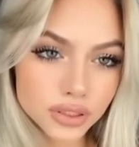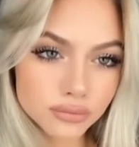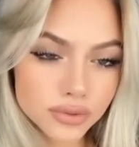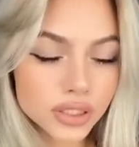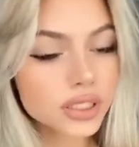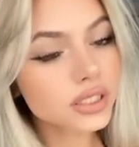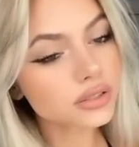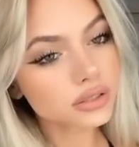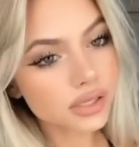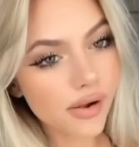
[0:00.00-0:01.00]
second you know it's
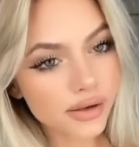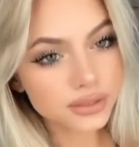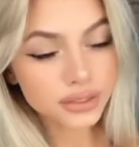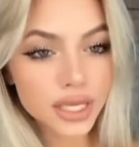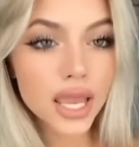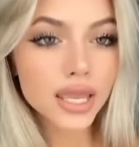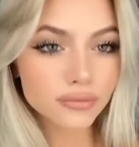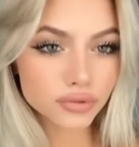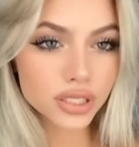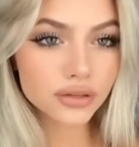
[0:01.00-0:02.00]
real, you're going to be like, oh,
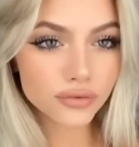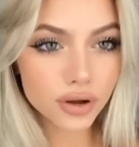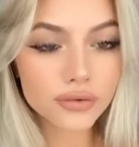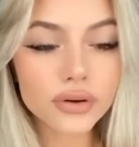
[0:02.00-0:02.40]
God.